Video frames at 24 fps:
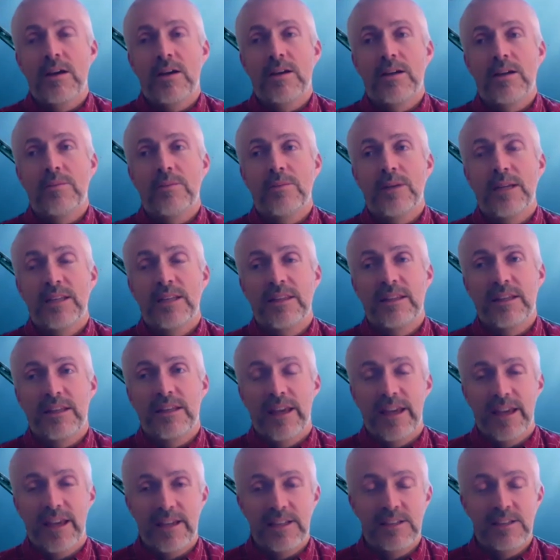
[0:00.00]
in the
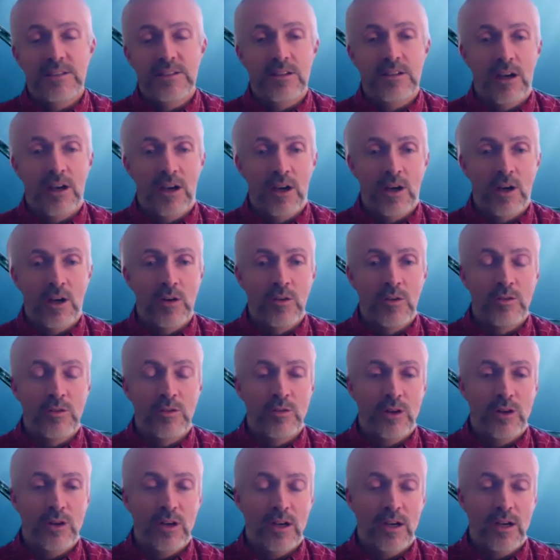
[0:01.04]
case of
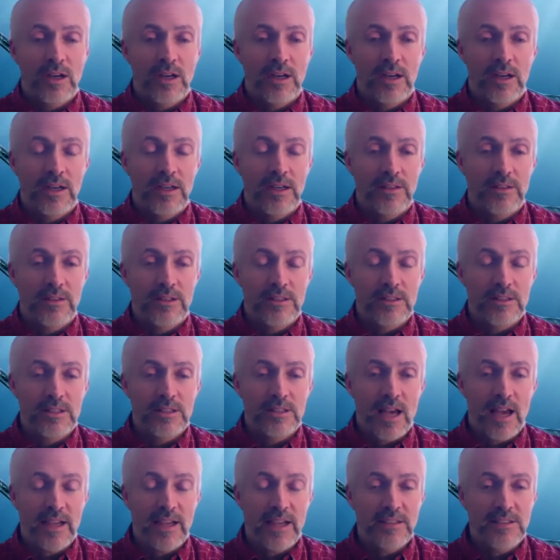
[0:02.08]
the
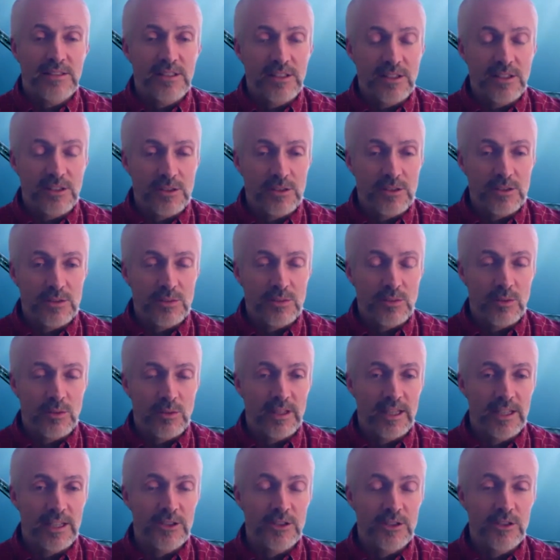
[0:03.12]
sciences
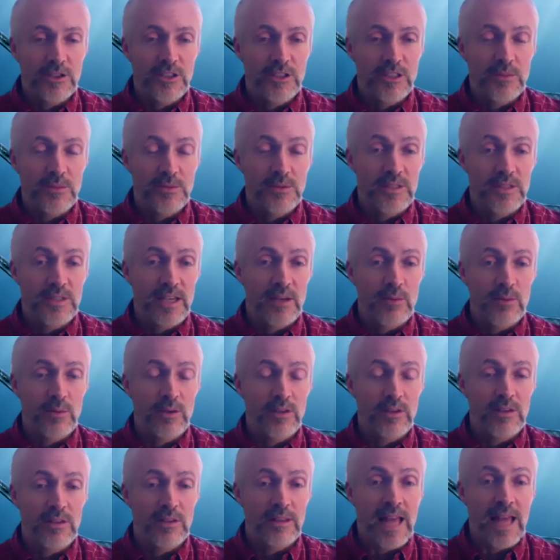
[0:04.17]
relationships, say
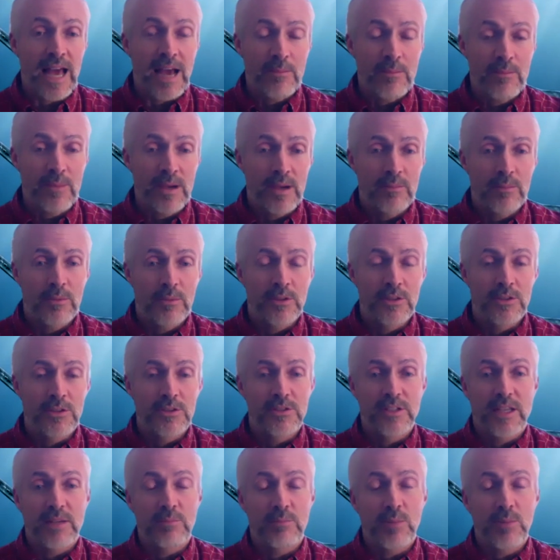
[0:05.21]
with lab members,
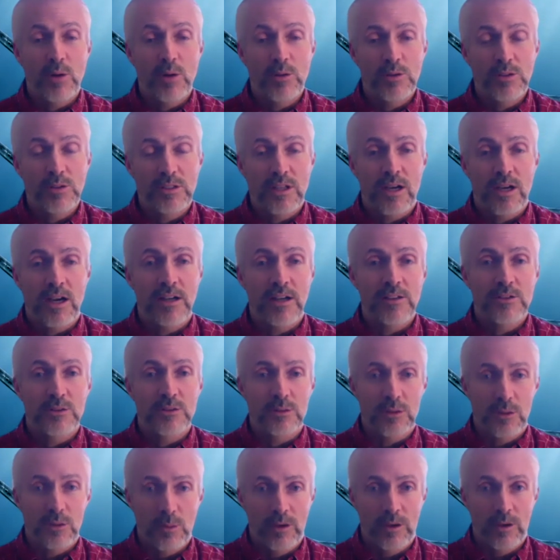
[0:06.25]
say postdocs who
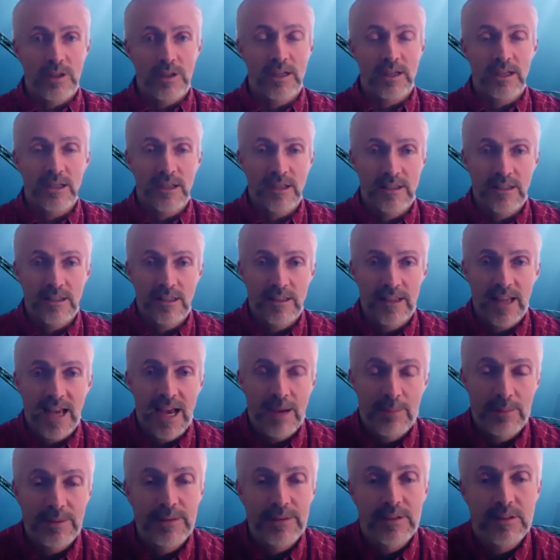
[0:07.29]
are working in the lab
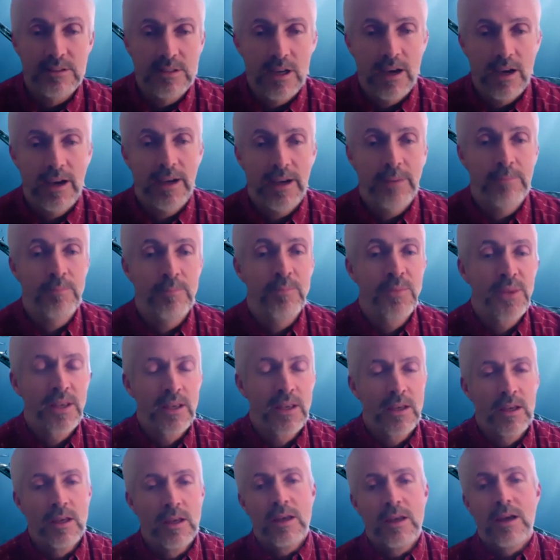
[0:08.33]
at the time,
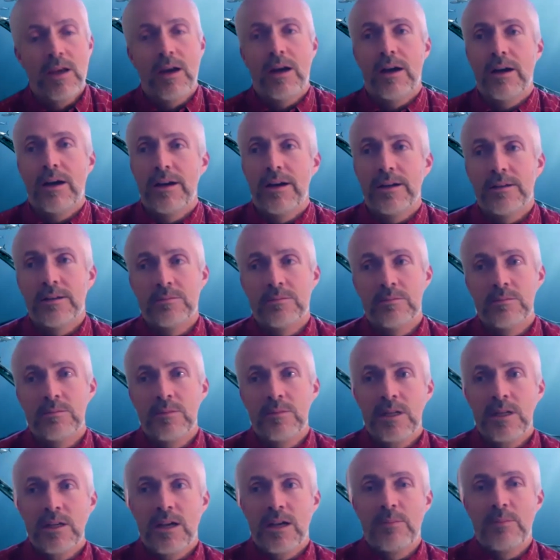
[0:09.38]

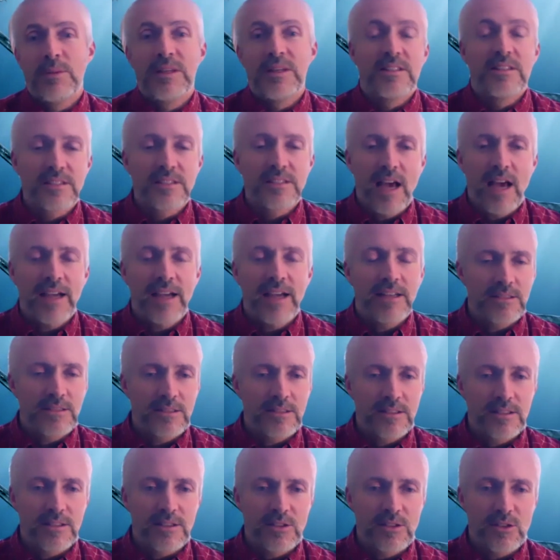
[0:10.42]
I mean, the
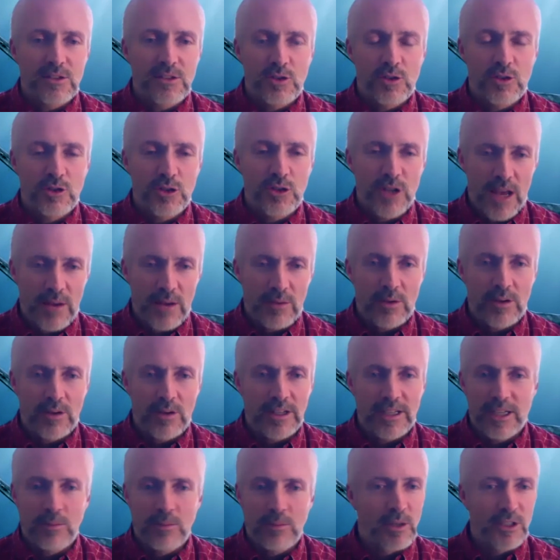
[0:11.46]
sciences generally
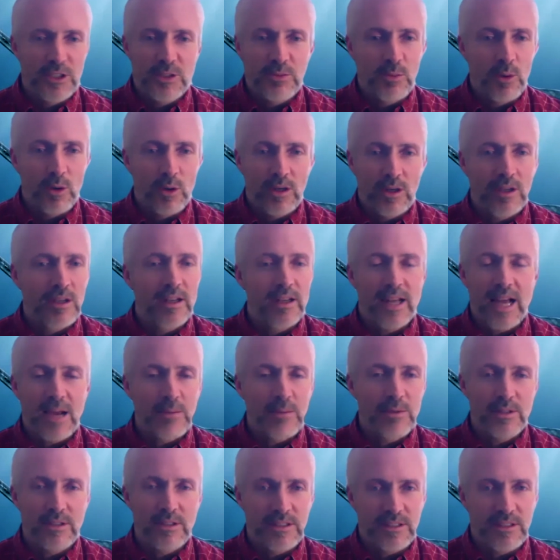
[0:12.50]
are much more
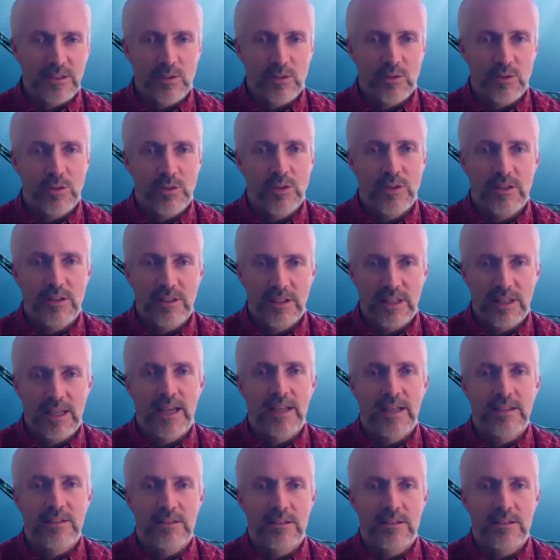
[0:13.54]
collaborative than